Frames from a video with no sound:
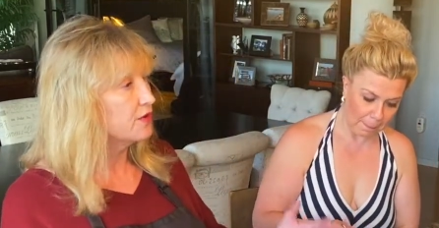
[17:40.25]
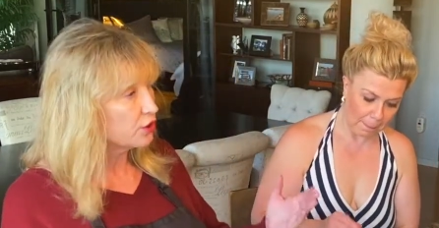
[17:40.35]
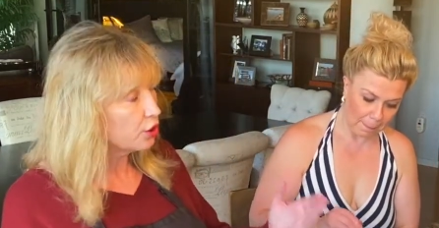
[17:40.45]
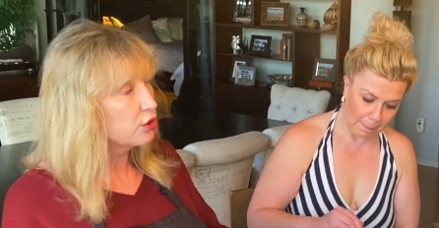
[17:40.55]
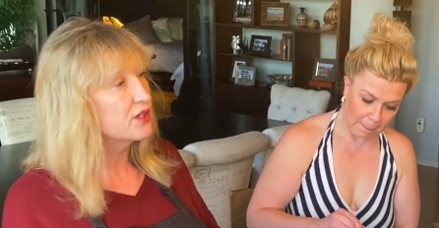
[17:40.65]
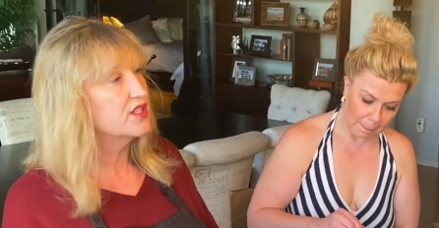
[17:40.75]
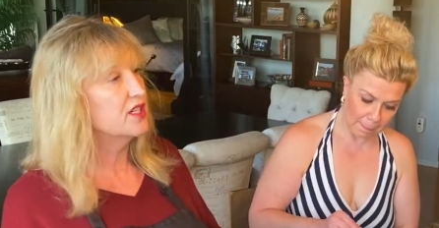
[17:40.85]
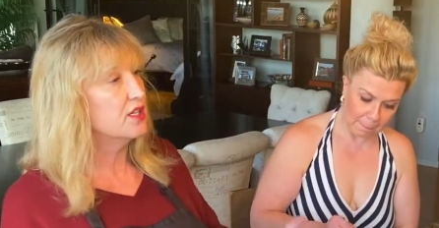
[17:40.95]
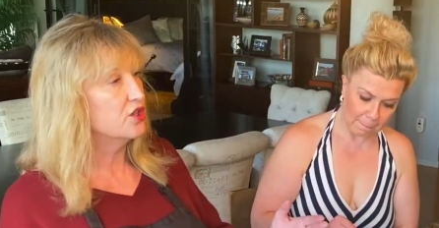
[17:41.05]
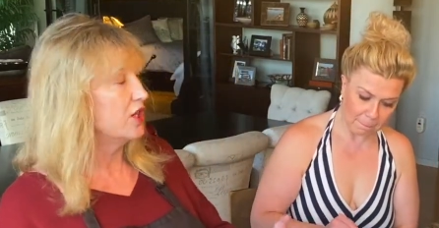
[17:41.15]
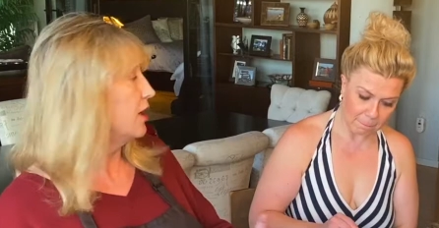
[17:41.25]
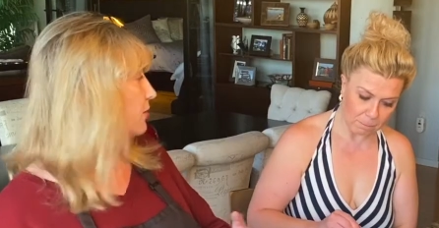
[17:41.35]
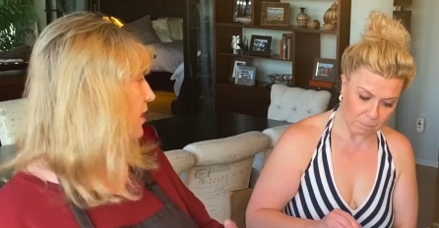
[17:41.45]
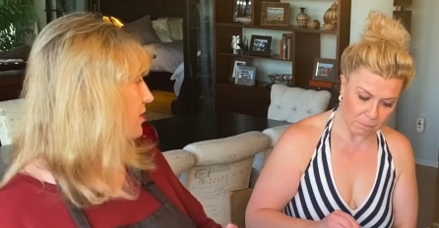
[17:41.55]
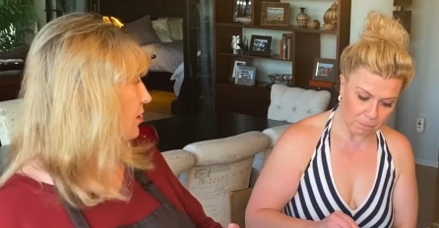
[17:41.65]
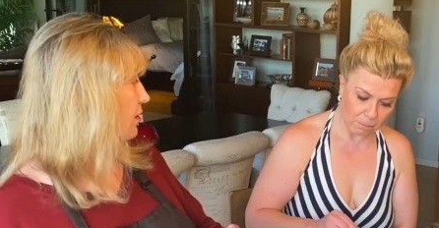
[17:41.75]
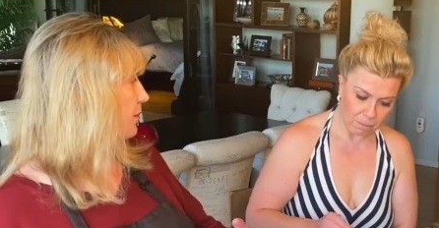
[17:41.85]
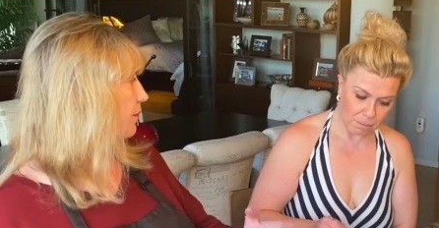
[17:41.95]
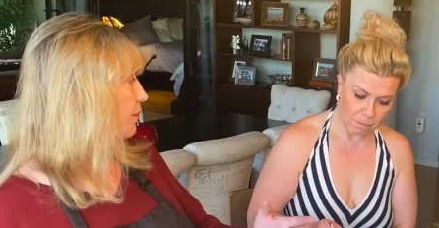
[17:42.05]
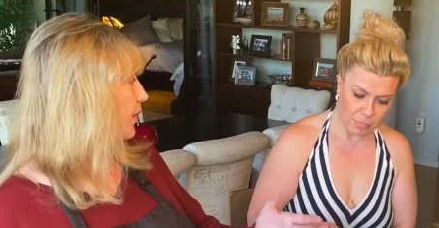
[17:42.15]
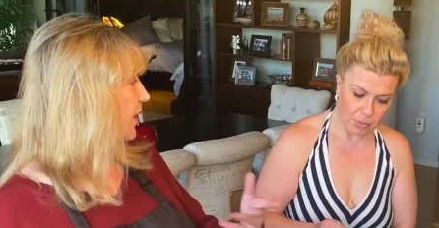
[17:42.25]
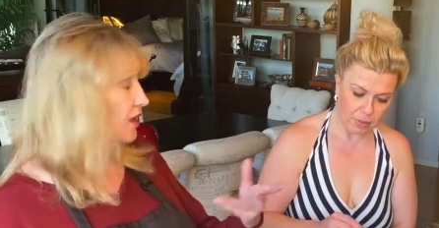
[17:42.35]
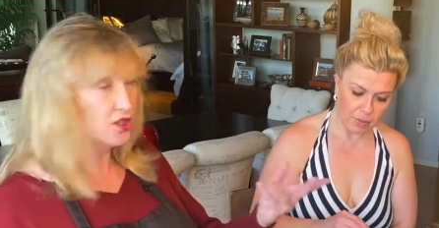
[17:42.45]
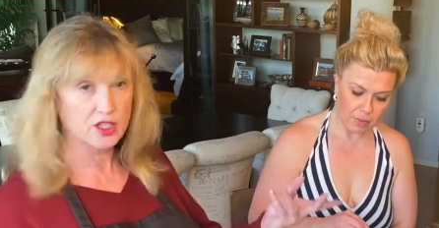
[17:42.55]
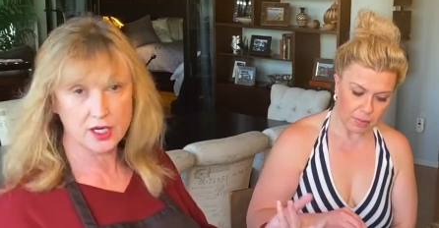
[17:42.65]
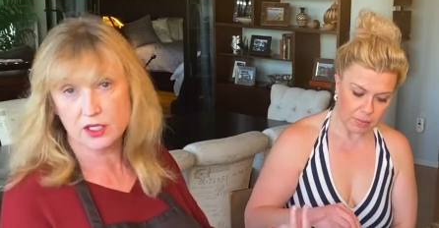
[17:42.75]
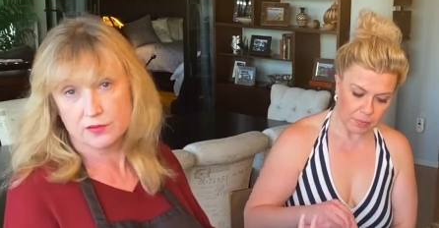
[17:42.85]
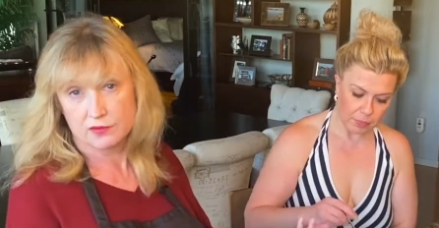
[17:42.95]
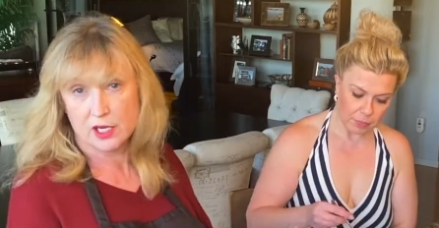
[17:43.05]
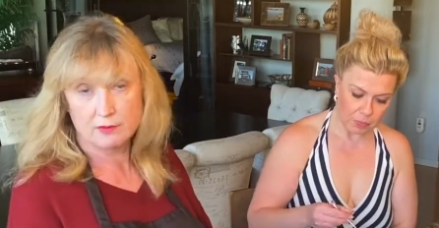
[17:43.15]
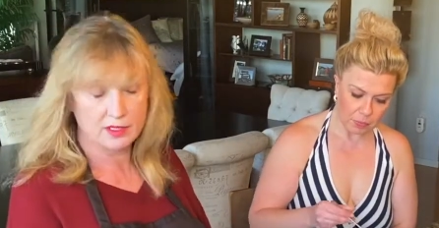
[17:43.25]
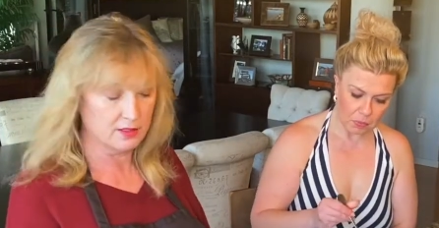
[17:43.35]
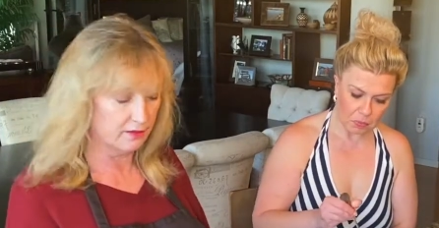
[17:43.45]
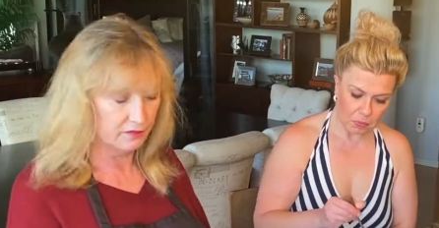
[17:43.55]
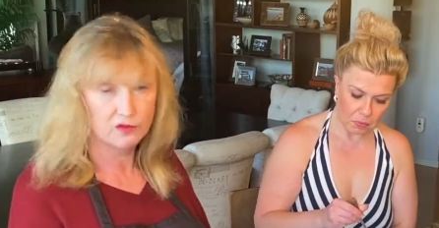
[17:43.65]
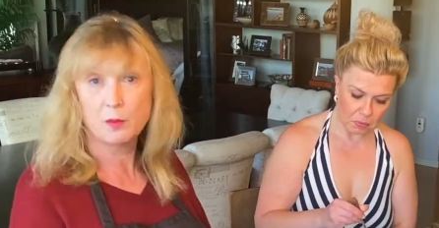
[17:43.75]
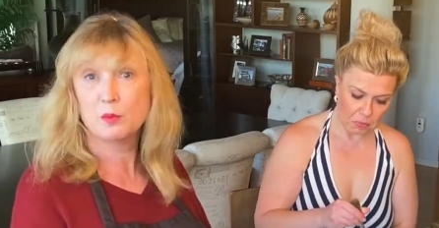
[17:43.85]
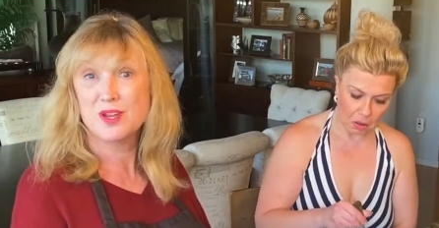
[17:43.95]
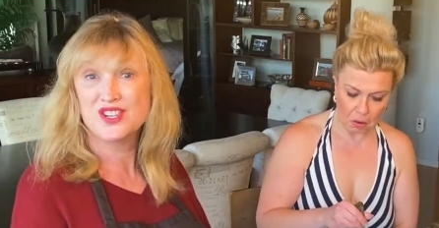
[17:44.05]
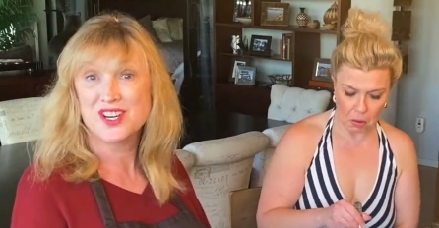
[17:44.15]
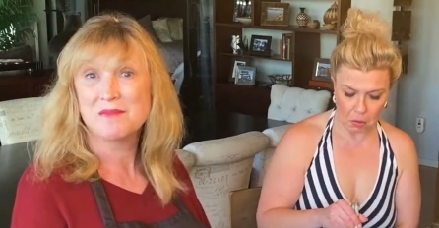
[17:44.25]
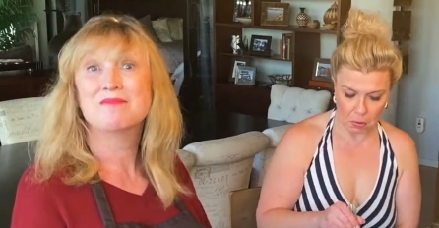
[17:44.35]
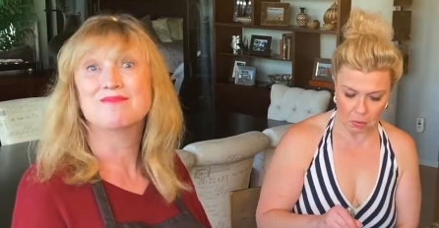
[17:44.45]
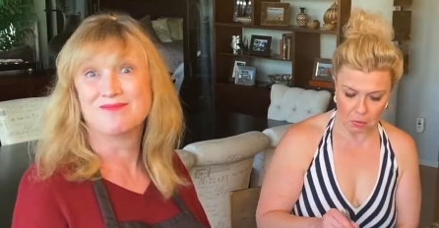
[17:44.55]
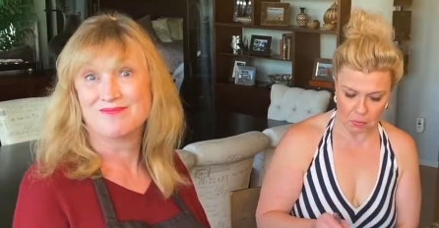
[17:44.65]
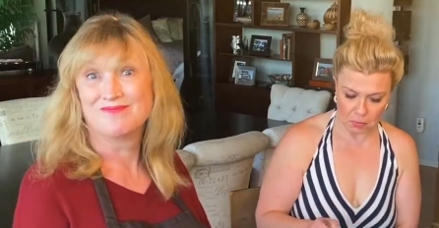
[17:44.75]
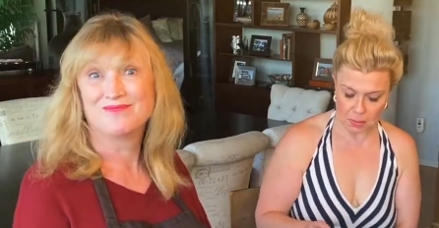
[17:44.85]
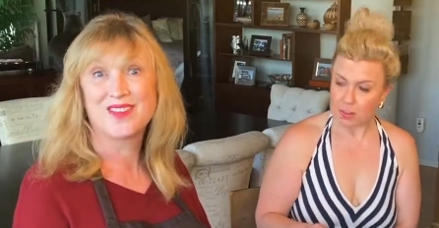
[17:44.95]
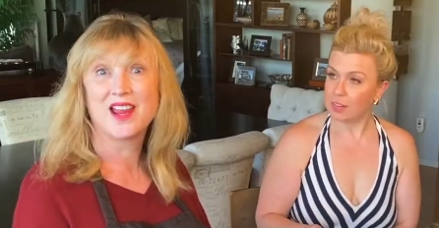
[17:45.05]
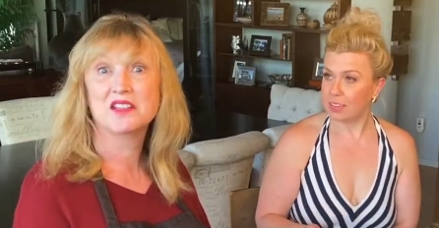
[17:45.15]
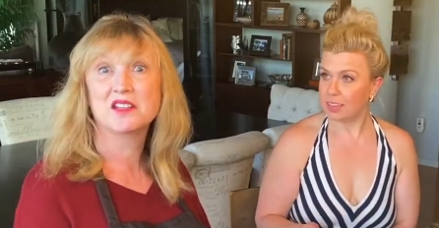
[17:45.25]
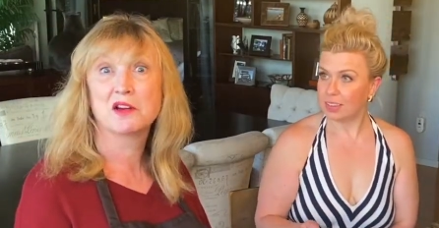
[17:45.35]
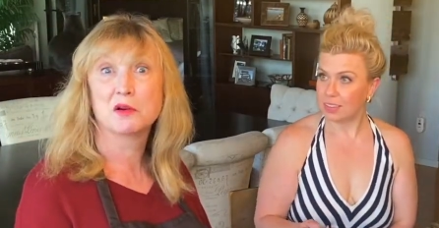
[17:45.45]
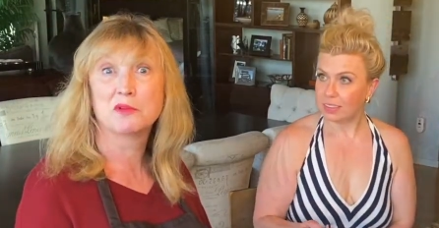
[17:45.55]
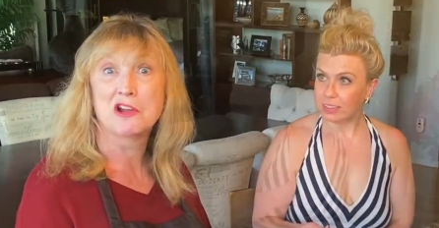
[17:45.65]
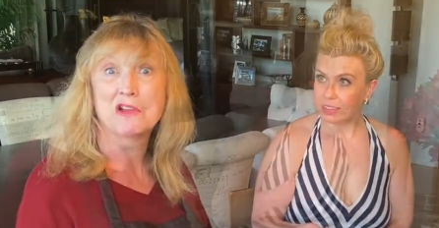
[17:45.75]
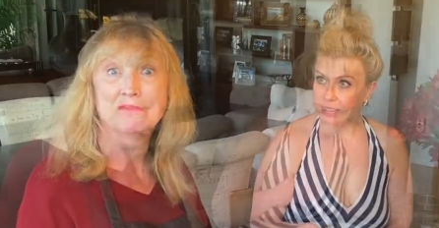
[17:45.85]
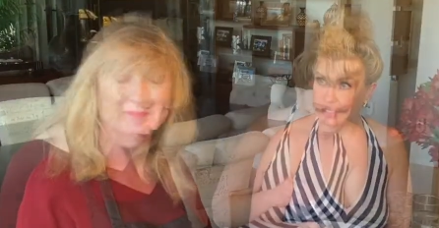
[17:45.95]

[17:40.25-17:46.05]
Speaker 1: It was Ernestine Jane Russell, but they didn't change it. Jane Russell from Bemidji. 18 hour bra.